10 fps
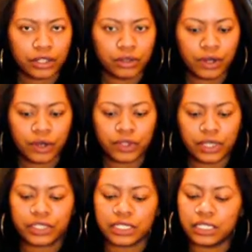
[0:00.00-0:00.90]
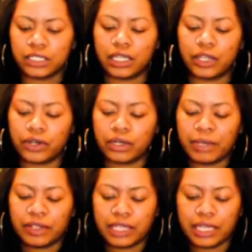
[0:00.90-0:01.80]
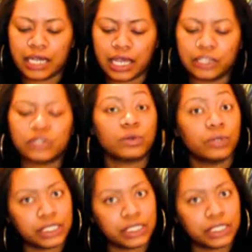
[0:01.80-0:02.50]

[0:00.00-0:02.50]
You know, there's an insecurity about that Nine of Swords